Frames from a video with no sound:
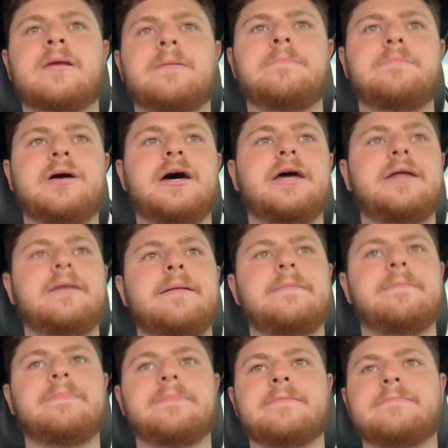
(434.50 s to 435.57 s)
But
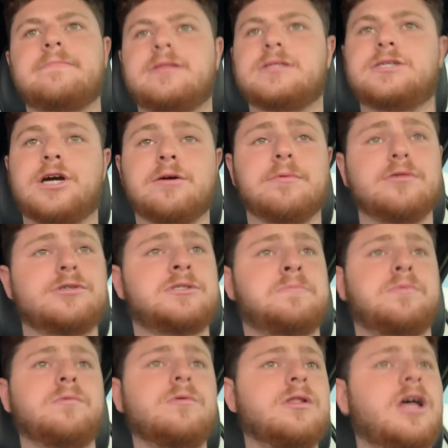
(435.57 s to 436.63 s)
the turbos
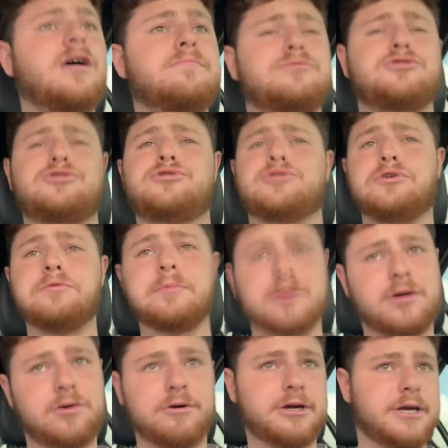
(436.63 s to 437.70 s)
spool up super
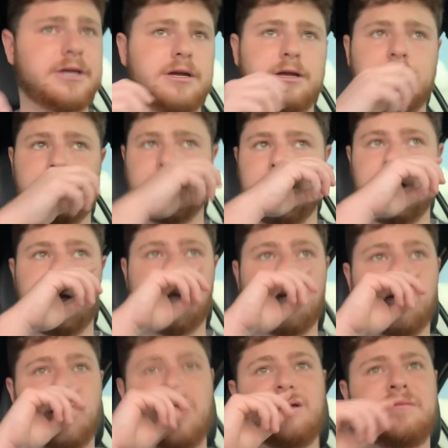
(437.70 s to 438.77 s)
quick.
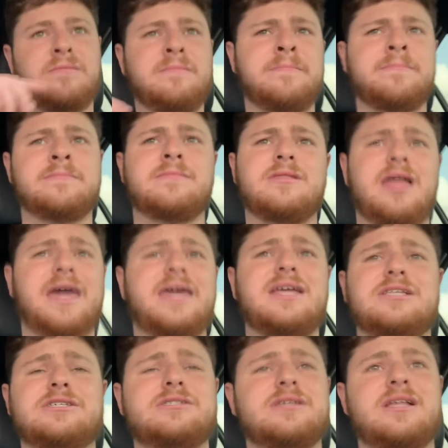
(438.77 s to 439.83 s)
Like,
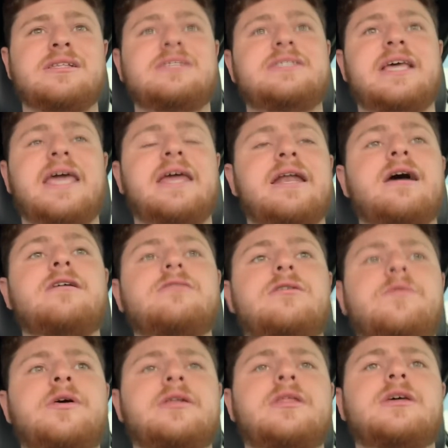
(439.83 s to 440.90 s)
it's insane how
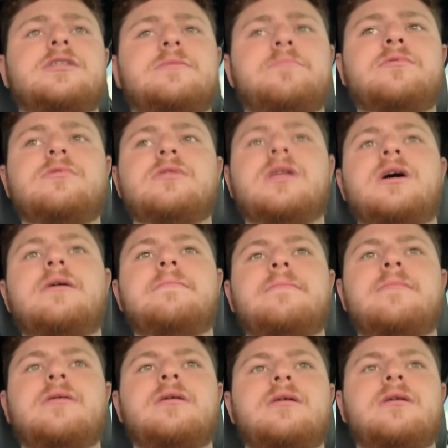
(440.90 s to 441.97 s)
quick they spool up.
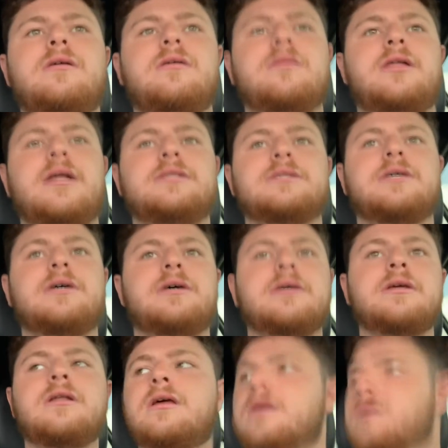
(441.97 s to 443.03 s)
That's
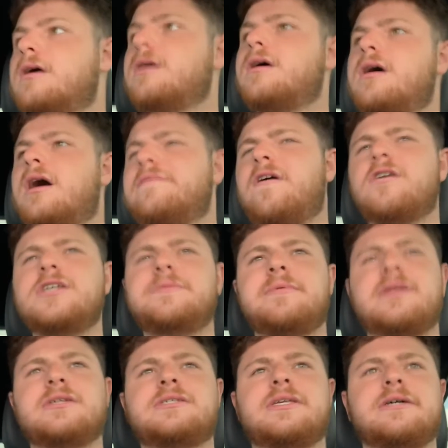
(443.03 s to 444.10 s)
good. I've always
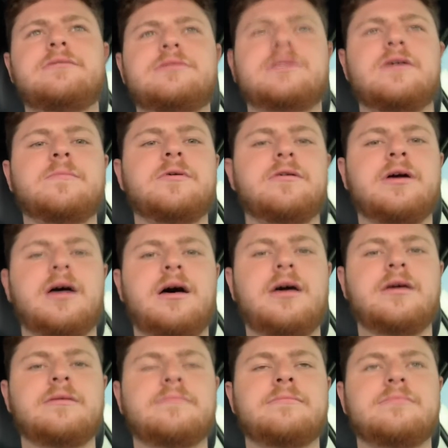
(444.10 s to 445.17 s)
been a single turbo
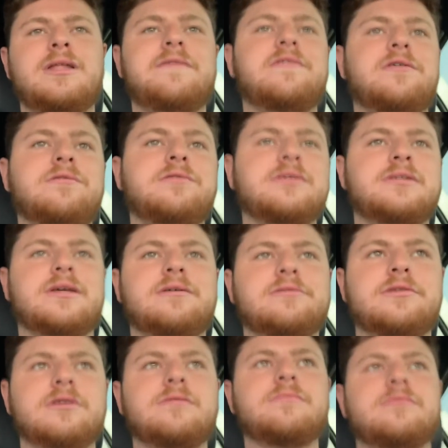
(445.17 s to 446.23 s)
guy. Never owned a single
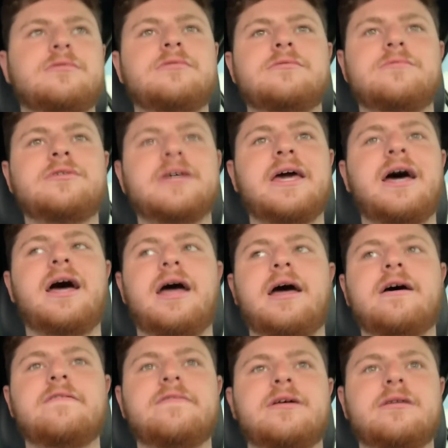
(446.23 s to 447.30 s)
turbo. Well, yeah, I
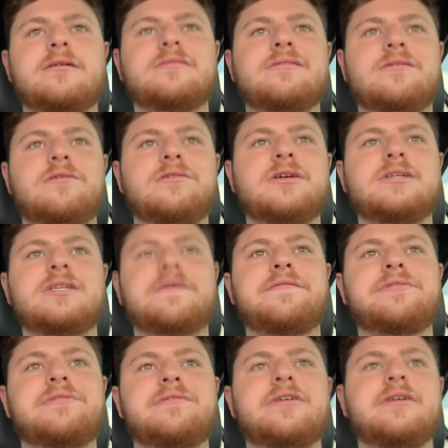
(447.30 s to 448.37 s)
have owned a
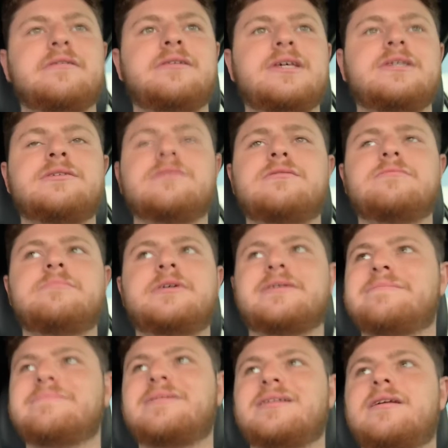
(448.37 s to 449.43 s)
7.3 diesel, but
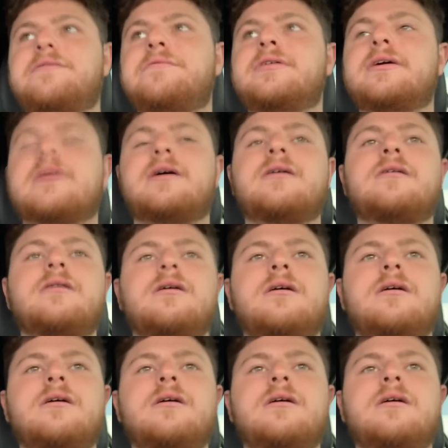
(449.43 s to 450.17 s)
that doesn't really count.